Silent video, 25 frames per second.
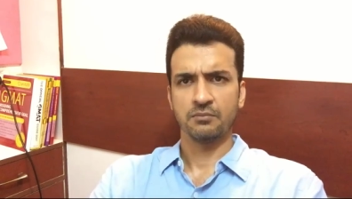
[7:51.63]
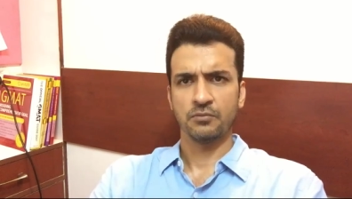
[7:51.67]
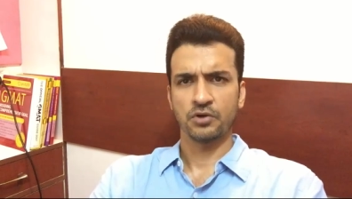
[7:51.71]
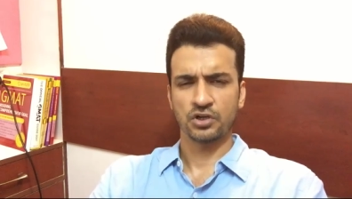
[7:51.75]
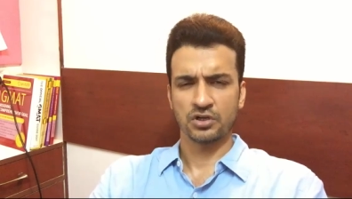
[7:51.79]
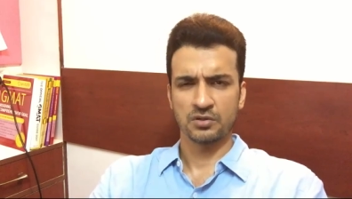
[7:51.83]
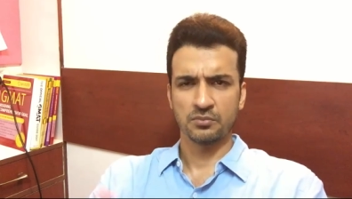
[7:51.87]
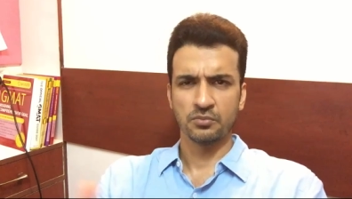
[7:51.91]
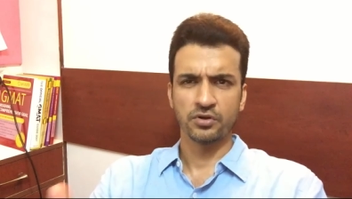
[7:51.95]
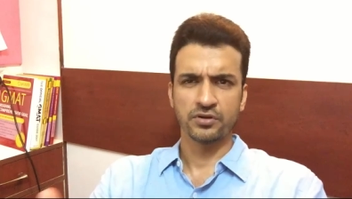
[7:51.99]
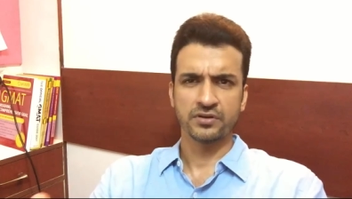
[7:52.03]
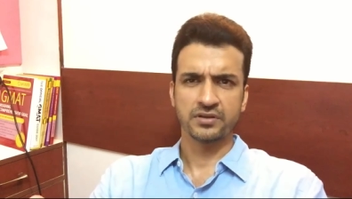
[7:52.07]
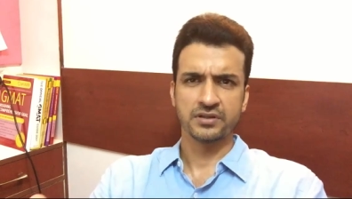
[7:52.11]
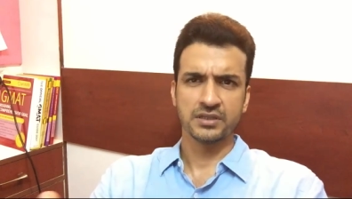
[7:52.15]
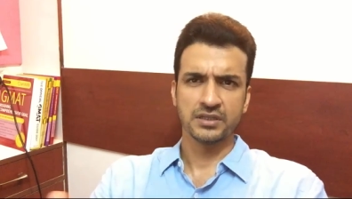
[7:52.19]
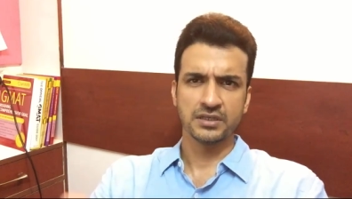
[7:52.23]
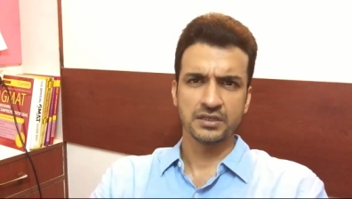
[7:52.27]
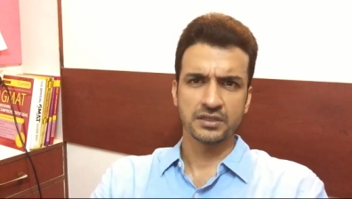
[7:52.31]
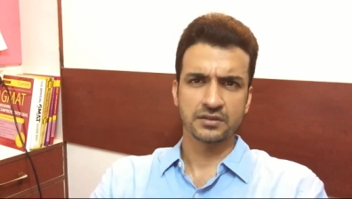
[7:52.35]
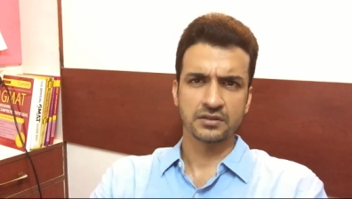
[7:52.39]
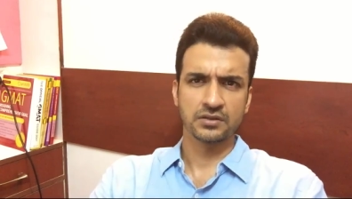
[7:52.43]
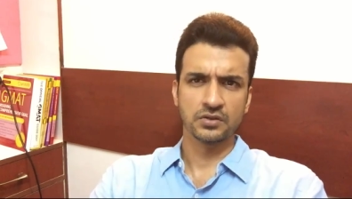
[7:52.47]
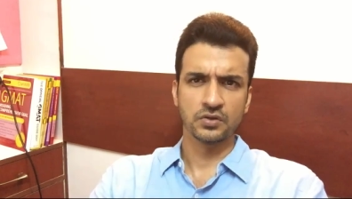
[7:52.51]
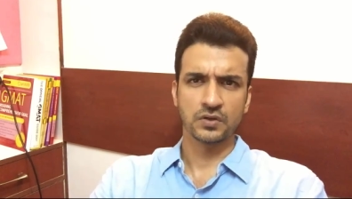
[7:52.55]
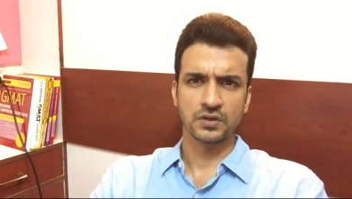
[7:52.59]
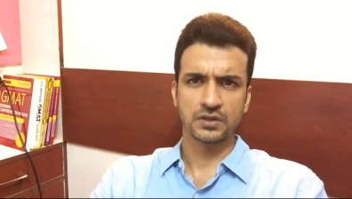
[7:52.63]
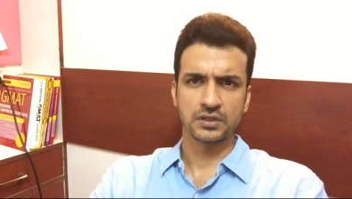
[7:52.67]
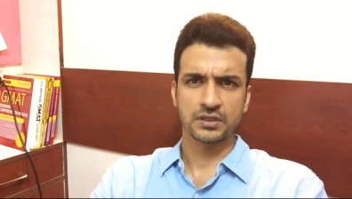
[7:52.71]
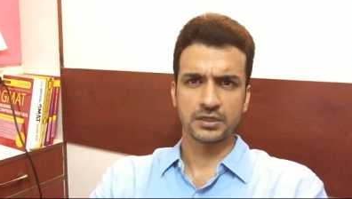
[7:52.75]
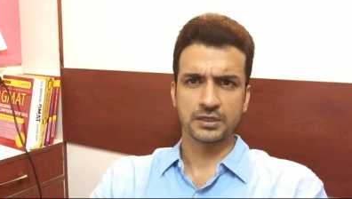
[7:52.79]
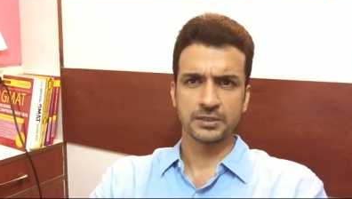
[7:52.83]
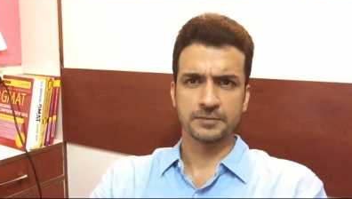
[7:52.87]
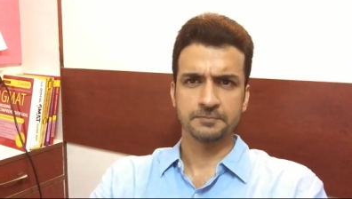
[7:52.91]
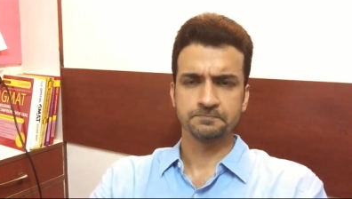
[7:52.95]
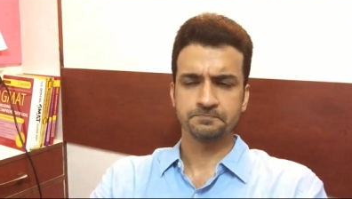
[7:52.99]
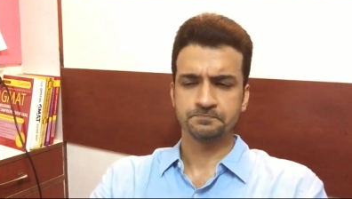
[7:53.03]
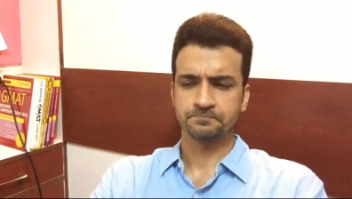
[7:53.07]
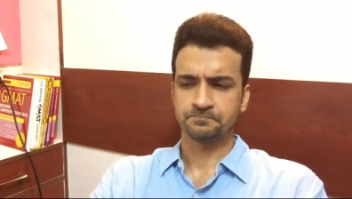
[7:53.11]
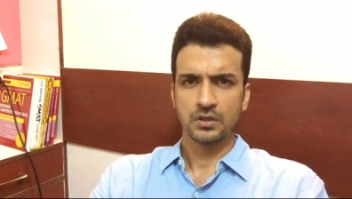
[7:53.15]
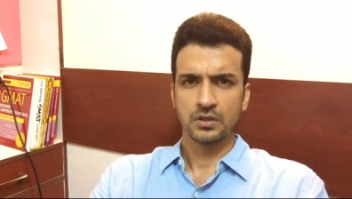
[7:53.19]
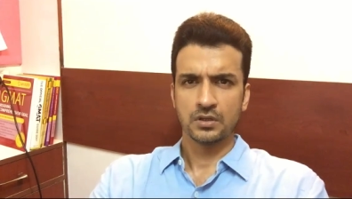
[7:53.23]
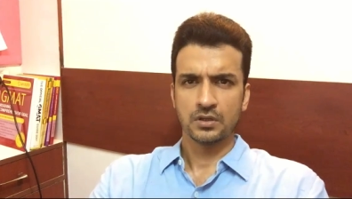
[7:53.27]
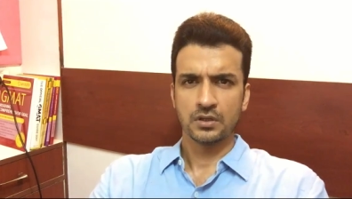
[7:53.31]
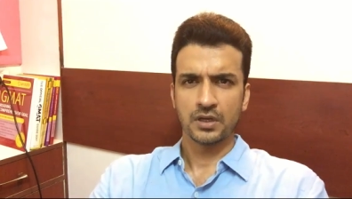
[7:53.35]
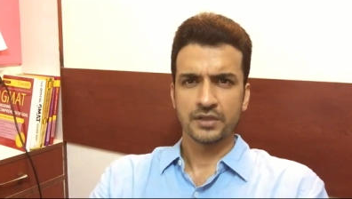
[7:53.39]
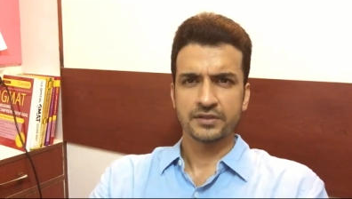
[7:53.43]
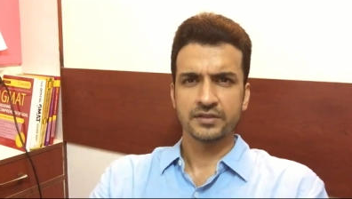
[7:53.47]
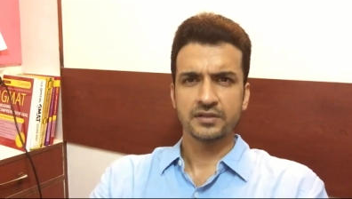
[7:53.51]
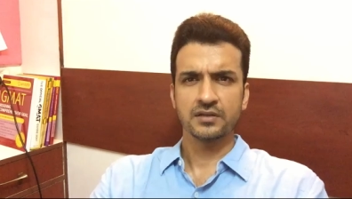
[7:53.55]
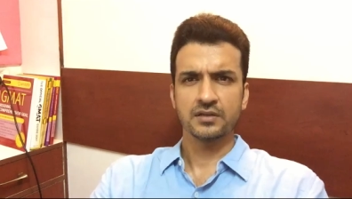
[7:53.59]
But on a more serious note,
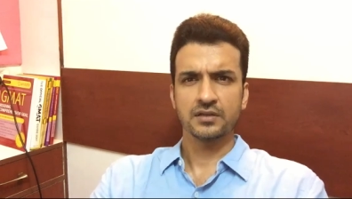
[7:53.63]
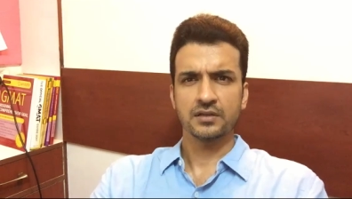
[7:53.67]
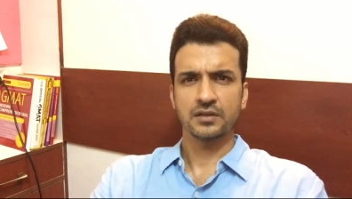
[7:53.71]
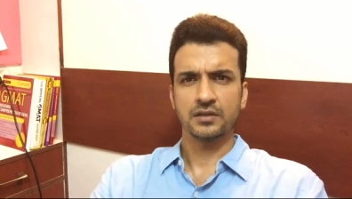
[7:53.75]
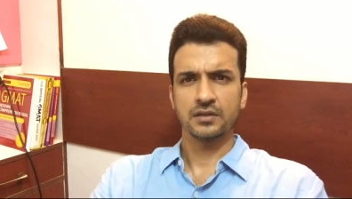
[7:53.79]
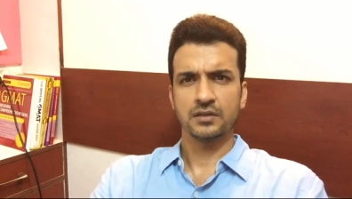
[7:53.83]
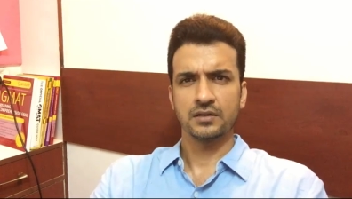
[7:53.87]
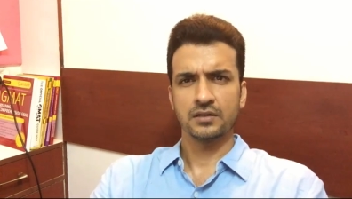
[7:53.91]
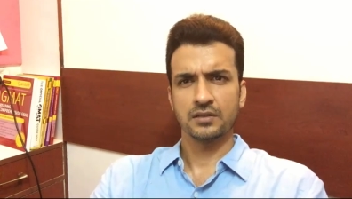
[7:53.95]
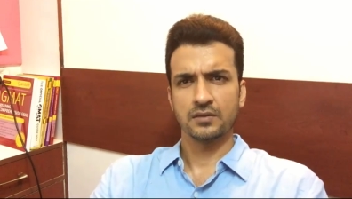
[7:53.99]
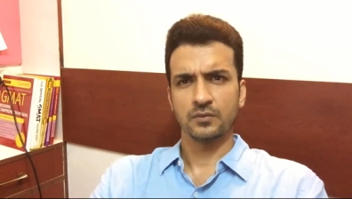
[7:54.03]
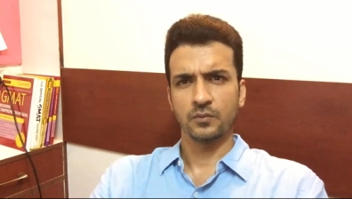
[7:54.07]
I think